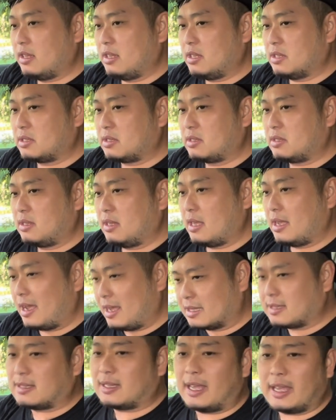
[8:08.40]
is
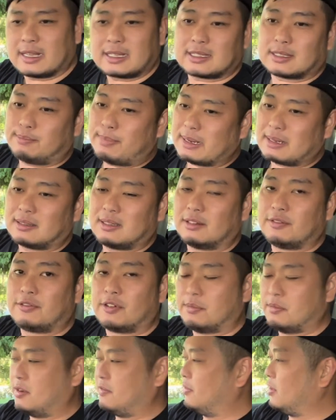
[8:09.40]
as expected
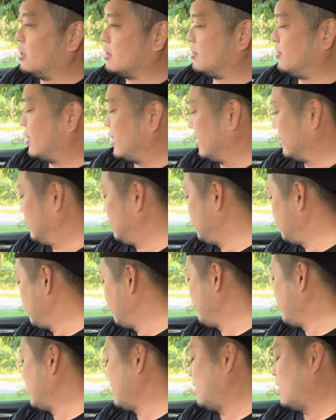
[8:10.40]
from a Volkswagen.
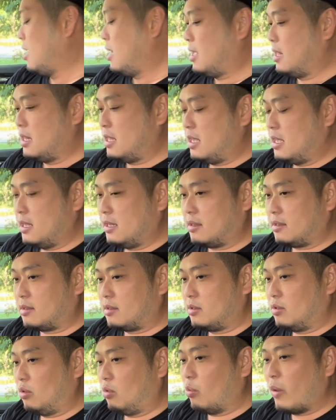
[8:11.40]
It
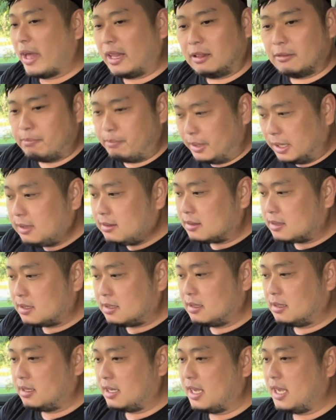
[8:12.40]
is well built,
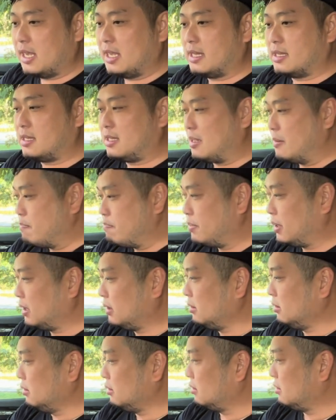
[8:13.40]
it is
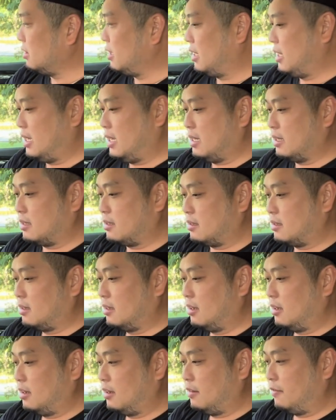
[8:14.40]
simple, it is
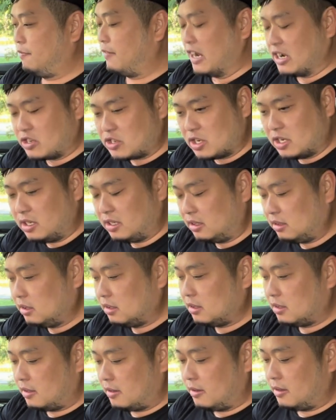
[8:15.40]
functional,
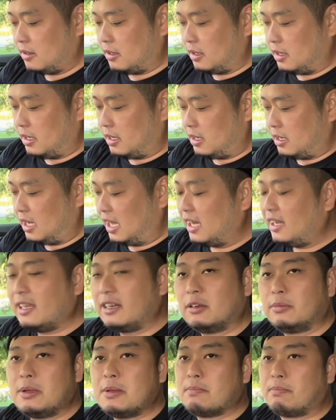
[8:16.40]
a
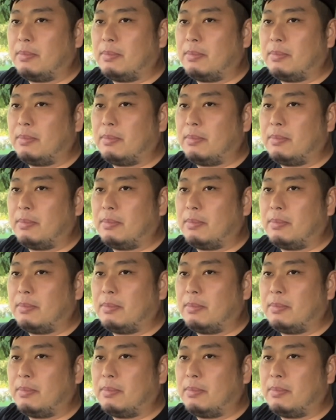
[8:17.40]
little bit